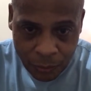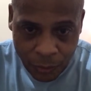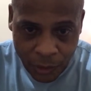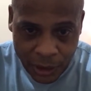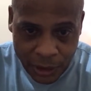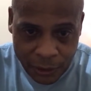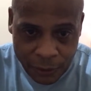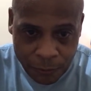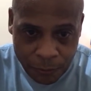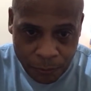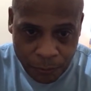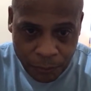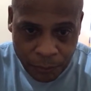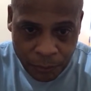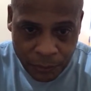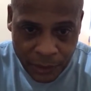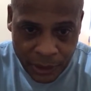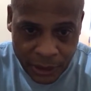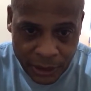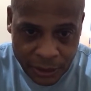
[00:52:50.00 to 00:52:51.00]
what is
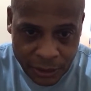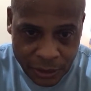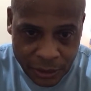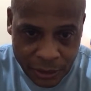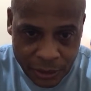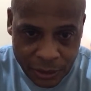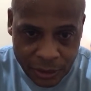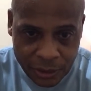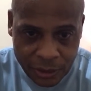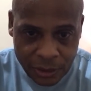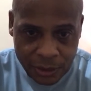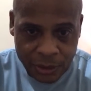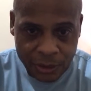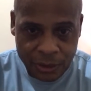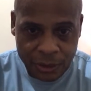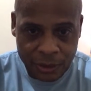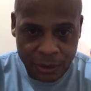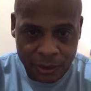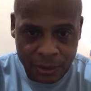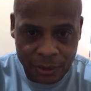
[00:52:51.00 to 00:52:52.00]
preached?
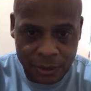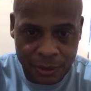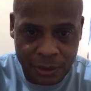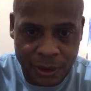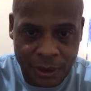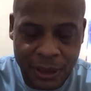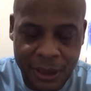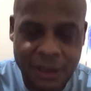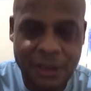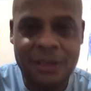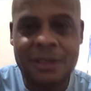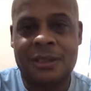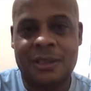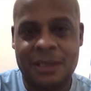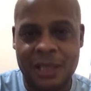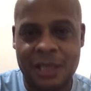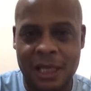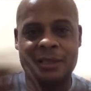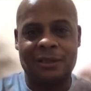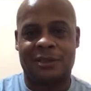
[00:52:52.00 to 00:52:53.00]
It
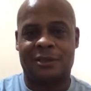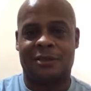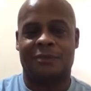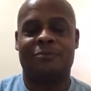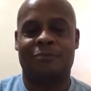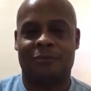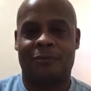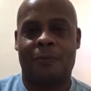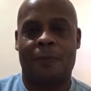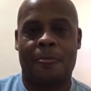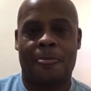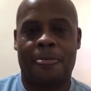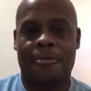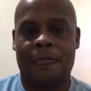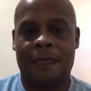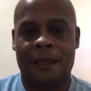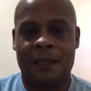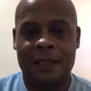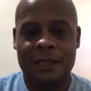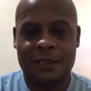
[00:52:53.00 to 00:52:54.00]
just says,
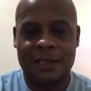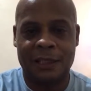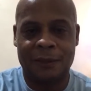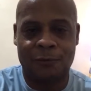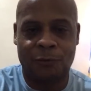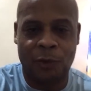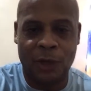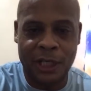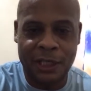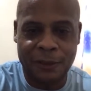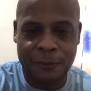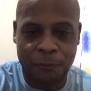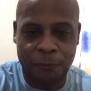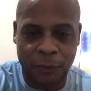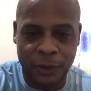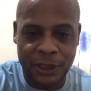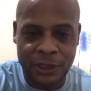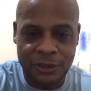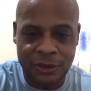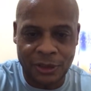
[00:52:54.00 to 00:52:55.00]
he says, what is
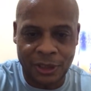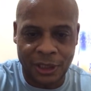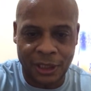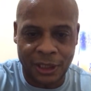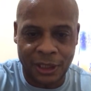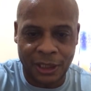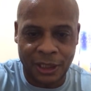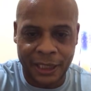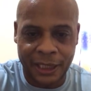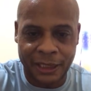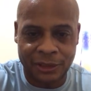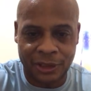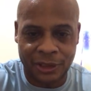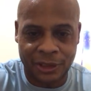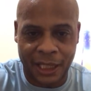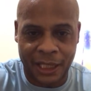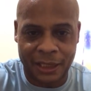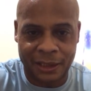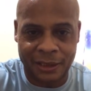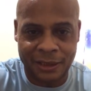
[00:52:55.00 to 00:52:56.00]
preached to the
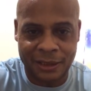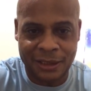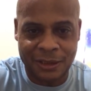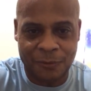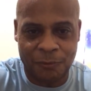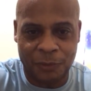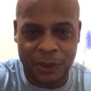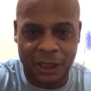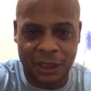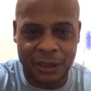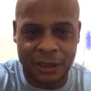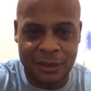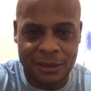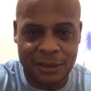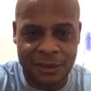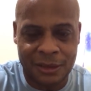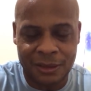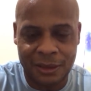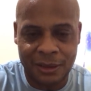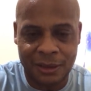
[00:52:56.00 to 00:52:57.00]
uneducated? This
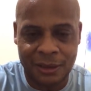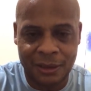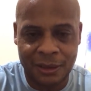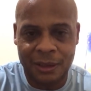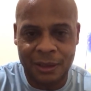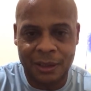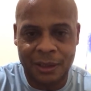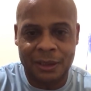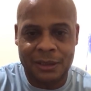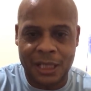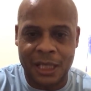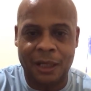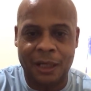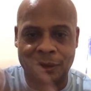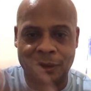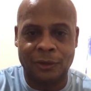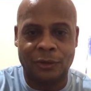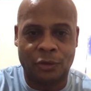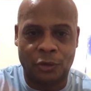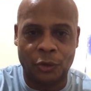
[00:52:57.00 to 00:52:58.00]
means
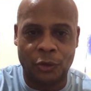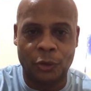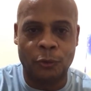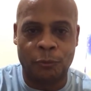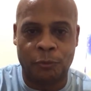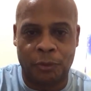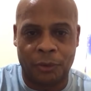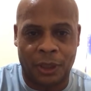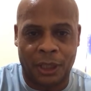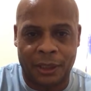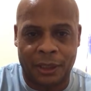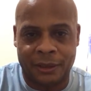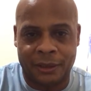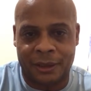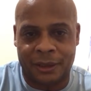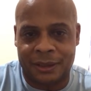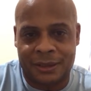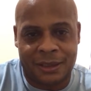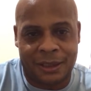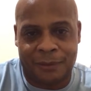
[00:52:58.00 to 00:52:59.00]
tell the truth,
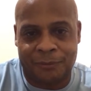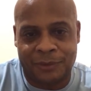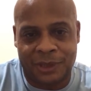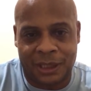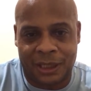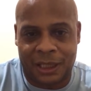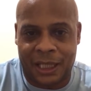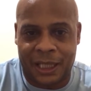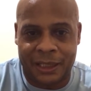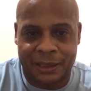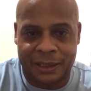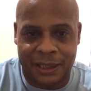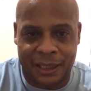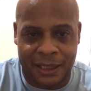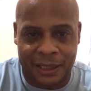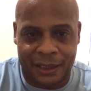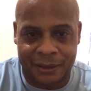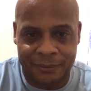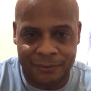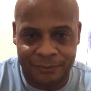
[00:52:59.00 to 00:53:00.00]
brother, or something like
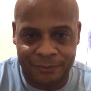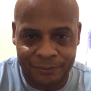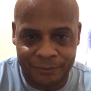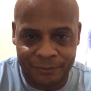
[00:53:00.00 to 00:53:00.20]
that.